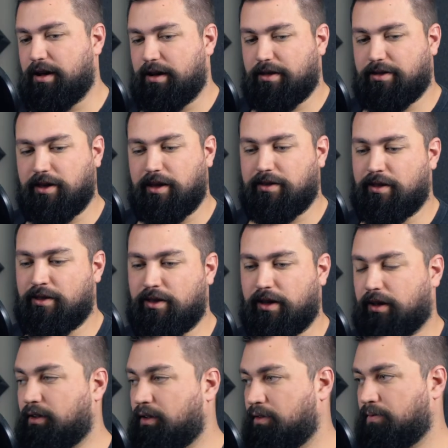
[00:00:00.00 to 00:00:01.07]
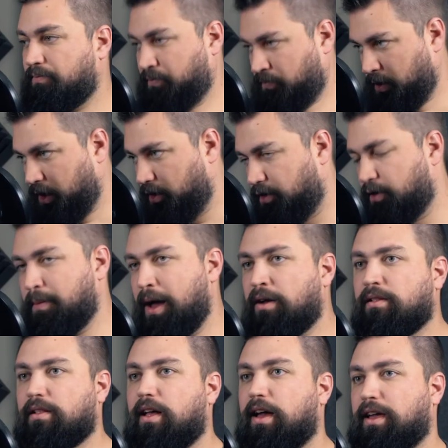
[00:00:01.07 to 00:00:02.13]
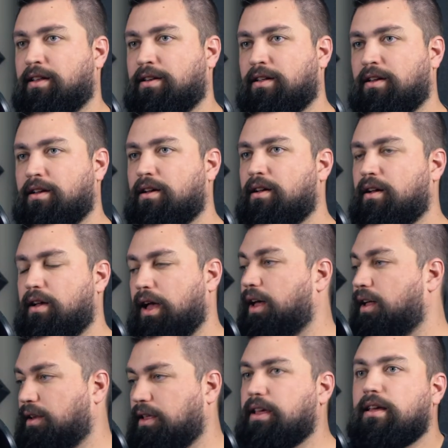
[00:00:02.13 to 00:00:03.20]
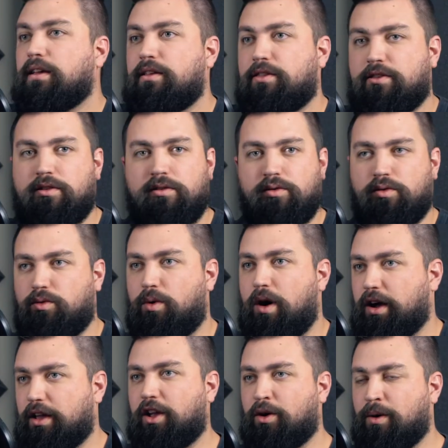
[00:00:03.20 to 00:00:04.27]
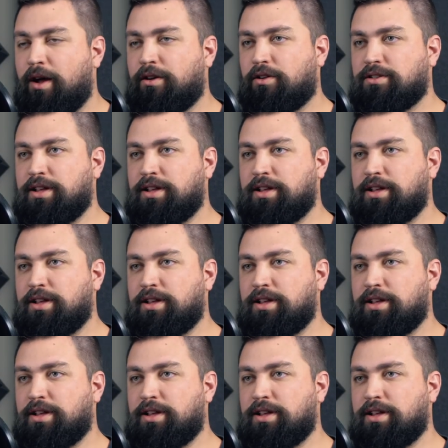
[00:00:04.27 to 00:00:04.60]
seasons, like here's a mountain lion and he is walking around your